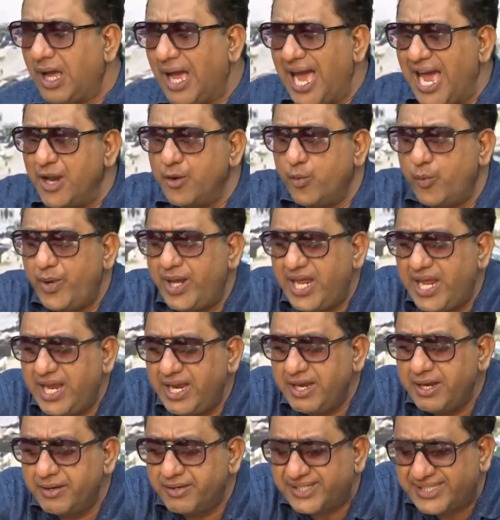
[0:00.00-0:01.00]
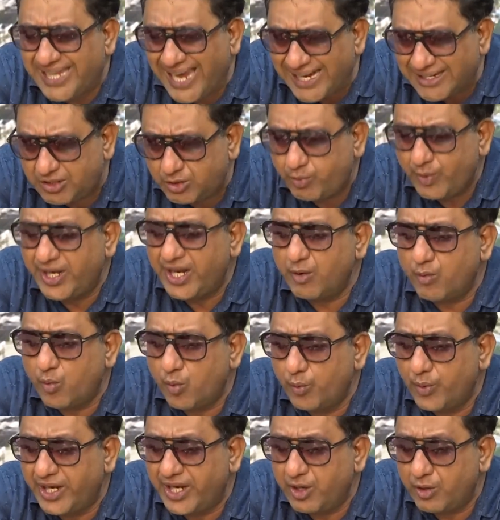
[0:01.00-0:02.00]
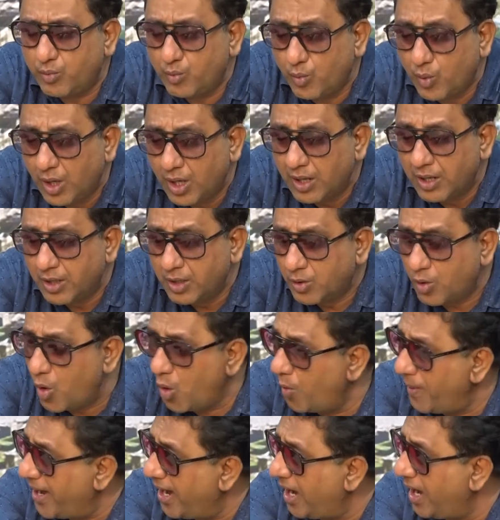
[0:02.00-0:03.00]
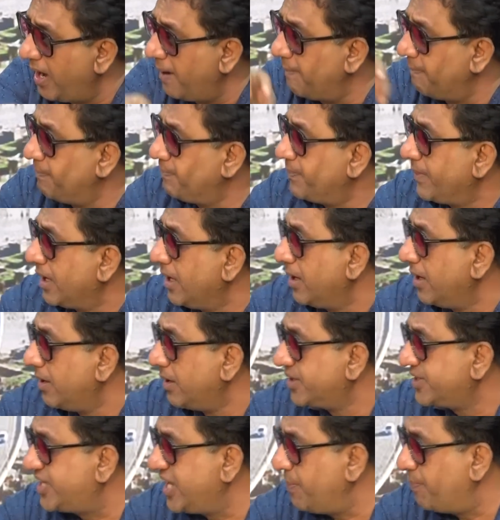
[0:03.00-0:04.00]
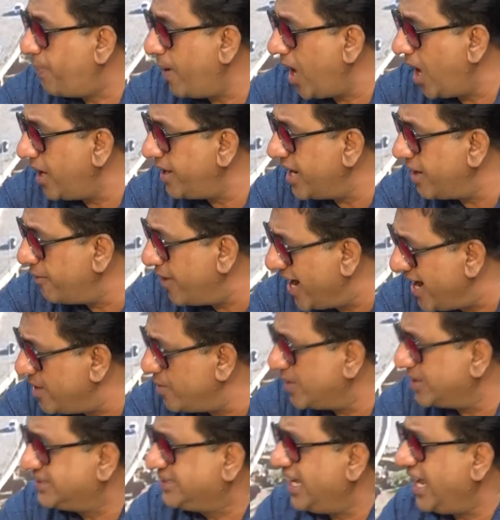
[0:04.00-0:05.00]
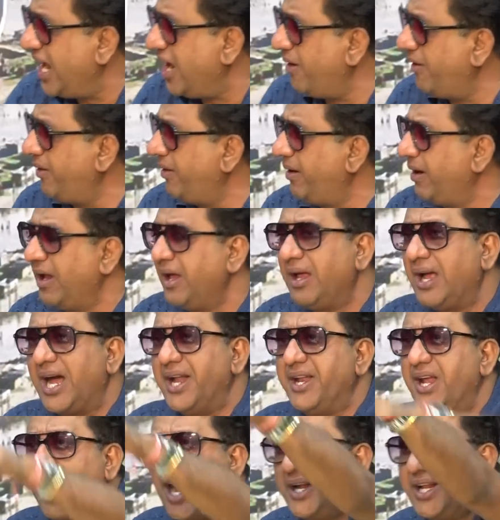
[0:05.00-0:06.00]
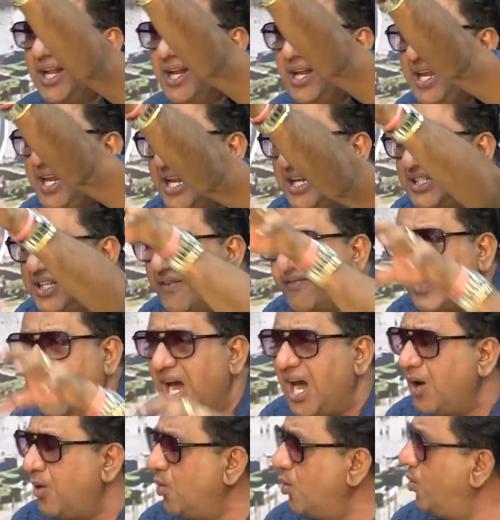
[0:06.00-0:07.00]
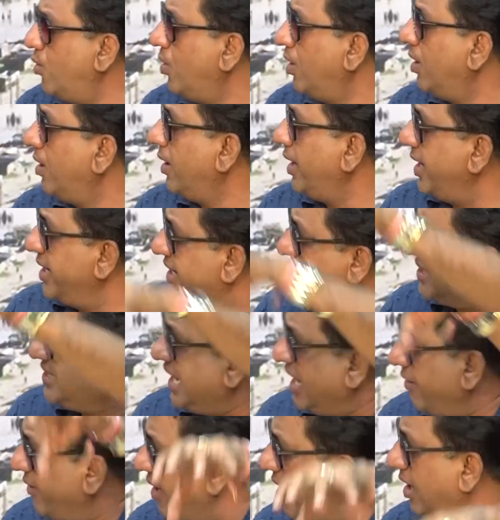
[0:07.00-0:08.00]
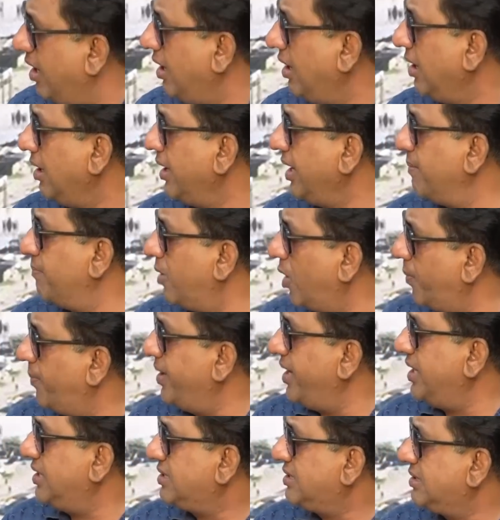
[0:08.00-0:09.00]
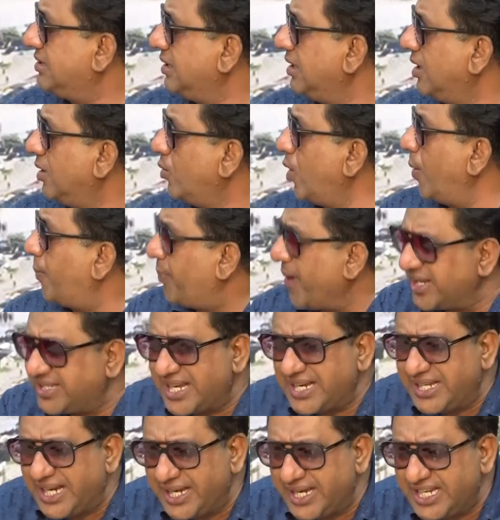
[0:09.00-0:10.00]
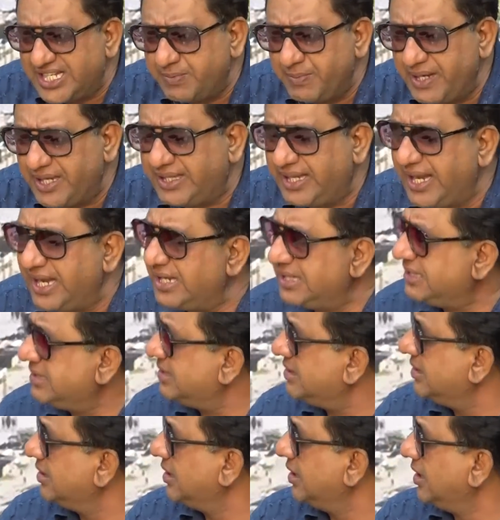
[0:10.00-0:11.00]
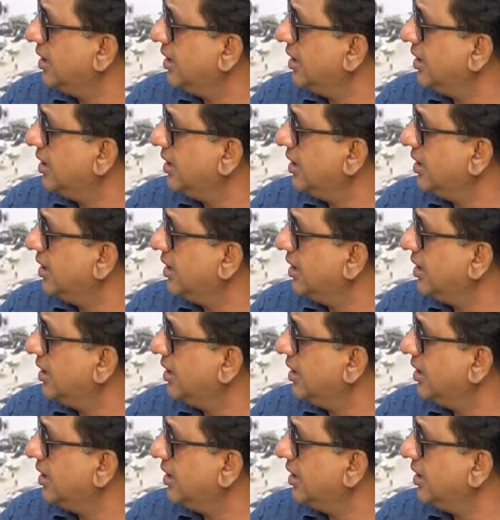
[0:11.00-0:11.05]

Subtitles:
And we sat with the Sipal Narayan was there, and the other leaders of GAU in this area, in Berbice, were present at these meetings.